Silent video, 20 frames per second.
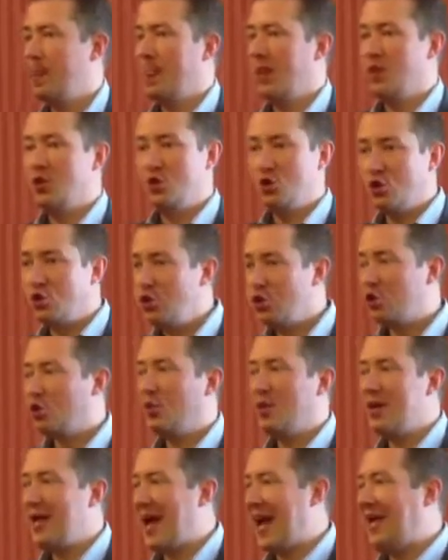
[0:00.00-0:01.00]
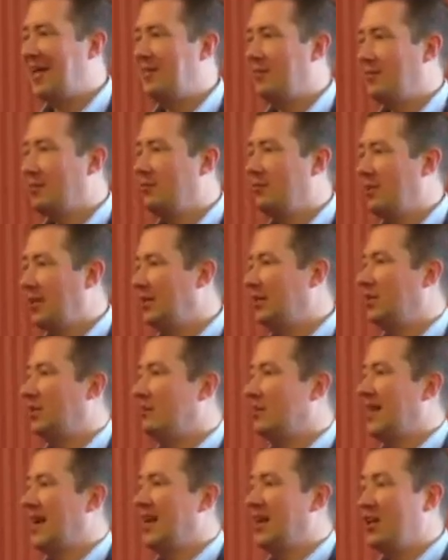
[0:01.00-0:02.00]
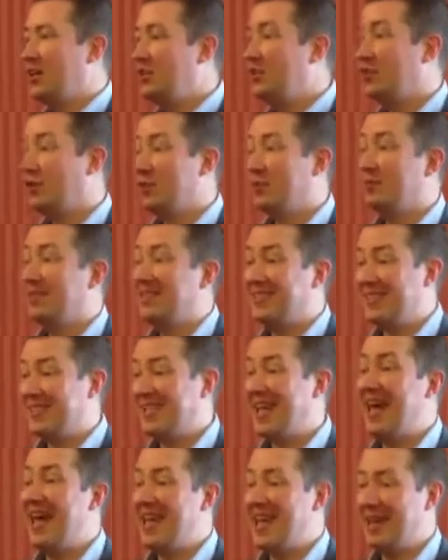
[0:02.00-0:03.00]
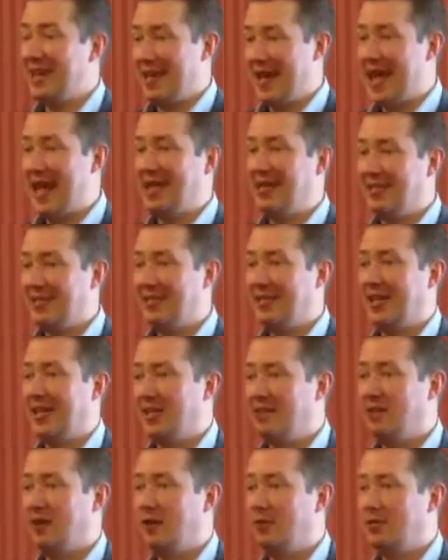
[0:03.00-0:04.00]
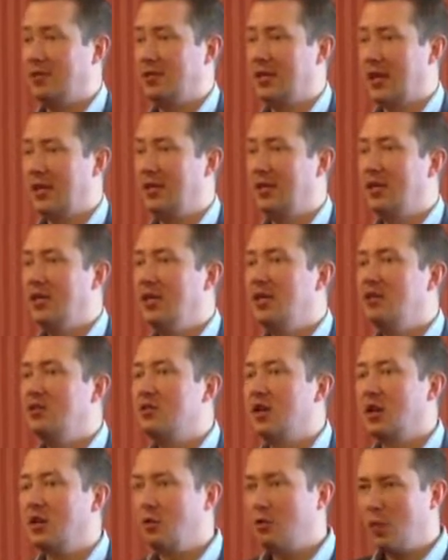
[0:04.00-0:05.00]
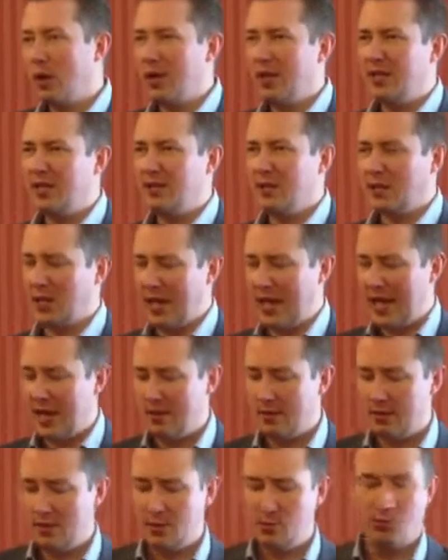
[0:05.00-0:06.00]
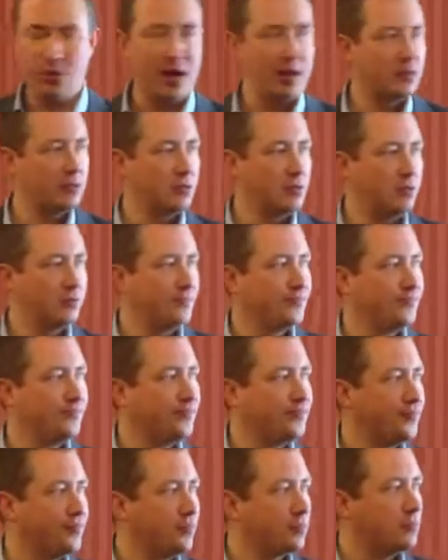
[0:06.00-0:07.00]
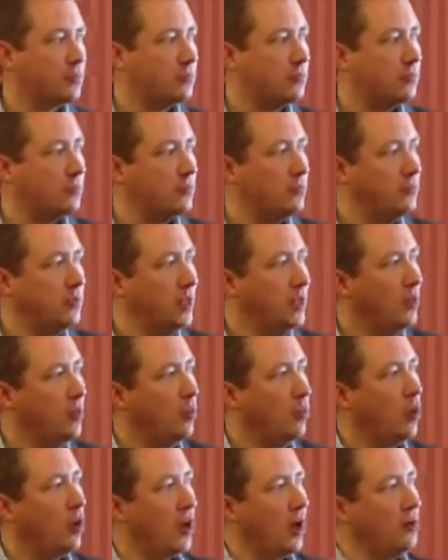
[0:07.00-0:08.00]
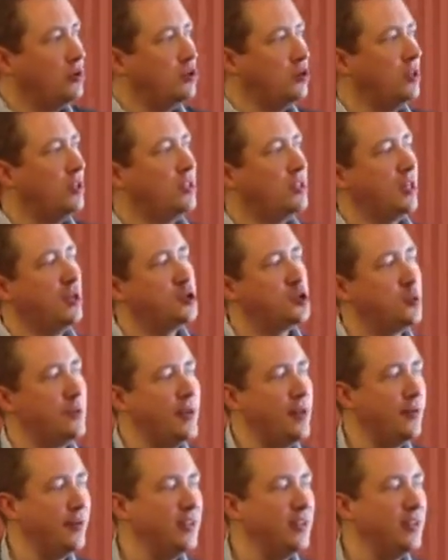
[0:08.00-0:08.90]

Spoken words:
You shouldn't tweet 8 times, 10 times a day unless you've got something to say 10 times a day. So, we need to look at how this is practical. What goes on in social media?